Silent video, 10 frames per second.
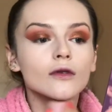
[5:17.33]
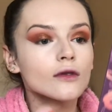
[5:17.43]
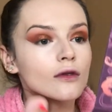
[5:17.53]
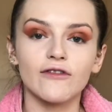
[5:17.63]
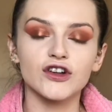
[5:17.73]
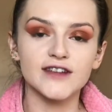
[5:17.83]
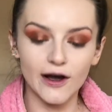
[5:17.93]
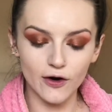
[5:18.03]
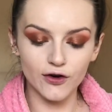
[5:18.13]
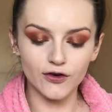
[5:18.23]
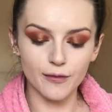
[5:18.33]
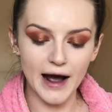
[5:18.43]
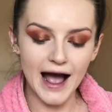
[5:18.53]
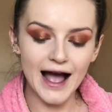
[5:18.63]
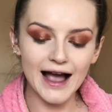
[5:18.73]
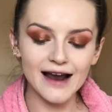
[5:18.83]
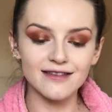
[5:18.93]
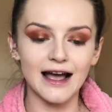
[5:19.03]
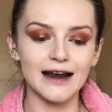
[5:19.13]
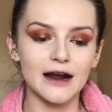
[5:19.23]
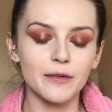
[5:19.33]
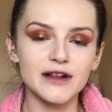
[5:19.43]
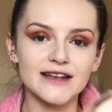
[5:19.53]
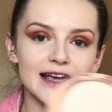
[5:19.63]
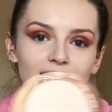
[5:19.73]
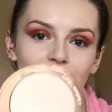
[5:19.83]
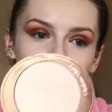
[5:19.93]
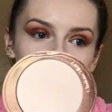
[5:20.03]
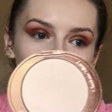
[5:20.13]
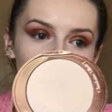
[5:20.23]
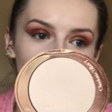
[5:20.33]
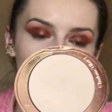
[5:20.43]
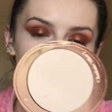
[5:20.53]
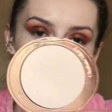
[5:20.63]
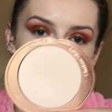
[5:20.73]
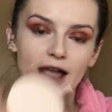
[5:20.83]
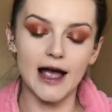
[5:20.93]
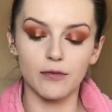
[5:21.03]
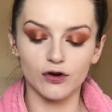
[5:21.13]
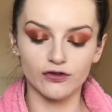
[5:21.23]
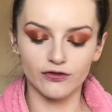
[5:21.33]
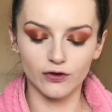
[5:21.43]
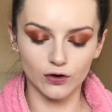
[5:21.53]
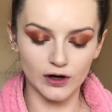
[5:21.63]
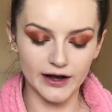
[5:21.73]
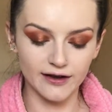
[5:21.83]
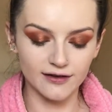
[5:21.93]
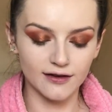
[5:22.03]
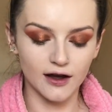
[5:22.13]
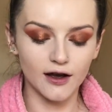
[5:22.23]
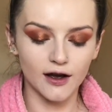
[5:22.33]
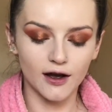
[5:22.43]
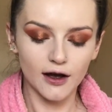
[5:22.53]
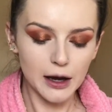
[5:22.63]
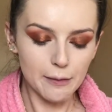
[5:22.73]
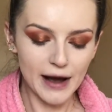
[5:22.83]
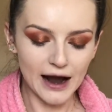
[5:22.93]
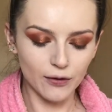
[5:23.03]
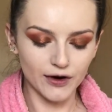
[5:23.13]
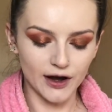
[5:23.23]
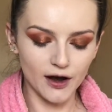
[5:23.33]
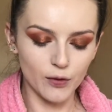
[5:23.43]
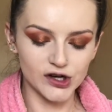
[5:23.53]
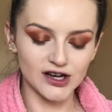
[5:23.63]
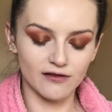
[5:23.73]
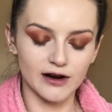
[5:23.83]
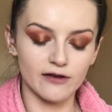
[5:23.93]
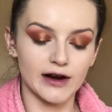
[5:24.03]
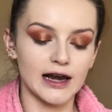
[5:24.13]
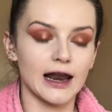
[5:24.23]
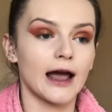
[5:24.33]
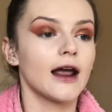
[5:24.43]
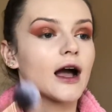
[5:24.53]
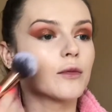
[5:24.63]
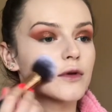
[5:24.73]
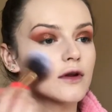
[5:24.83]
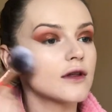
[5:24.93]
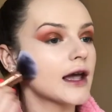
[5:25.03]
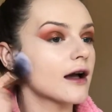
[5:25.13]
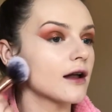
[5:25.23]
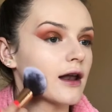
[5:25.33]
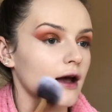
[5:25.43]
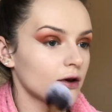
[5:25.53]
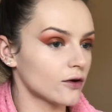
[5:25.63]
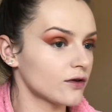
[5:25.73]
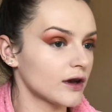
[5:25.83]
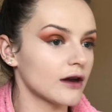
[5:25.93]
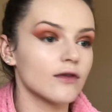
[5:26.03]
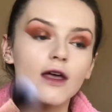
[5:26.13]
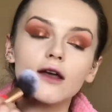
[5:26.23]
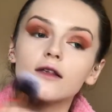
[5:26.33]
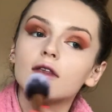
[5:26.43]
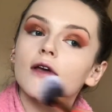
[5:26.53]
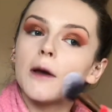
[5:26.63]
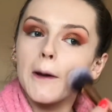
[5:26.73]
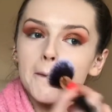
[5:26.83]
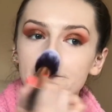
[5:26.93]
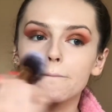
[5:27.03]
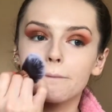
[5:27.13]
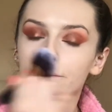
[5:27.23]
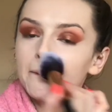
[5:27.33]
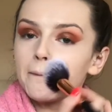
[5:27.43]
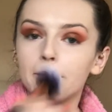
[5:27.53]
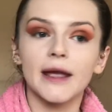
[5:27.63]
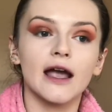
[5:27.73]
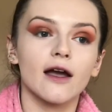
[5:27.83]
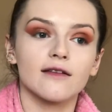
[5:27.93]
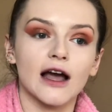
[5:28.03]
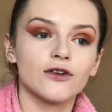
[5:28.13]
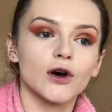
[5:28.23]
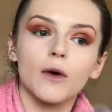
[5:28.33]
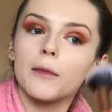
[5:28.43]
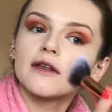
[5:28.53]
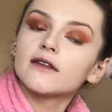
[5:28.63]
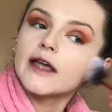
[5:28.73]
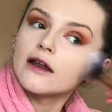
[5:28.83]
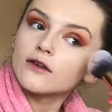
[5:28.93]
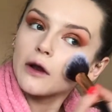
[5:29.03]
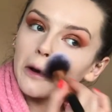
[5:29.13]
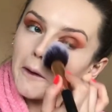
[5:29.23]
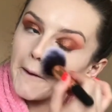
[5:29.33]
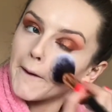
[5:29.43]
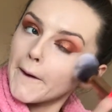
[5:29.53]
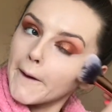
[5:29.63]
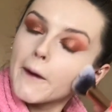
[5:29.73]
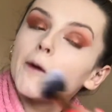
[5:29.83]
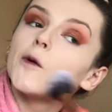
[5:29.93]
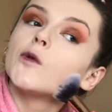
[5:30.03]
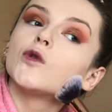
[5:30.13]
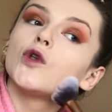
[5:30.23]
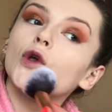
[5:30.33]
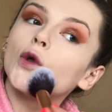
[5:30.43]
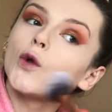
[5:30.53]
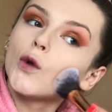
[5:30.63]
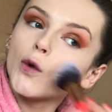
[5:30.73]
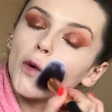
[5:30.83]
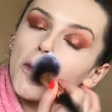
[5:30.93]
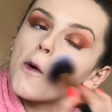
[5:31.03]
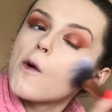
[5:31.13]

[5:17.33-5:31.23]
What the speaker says: I've just set under my eyes, and now I'm going to take the Charlotte Tilbury Airbrush Flawless powder, which I really like. I'm just going to take a light dusting of this because I don't want my skin to look too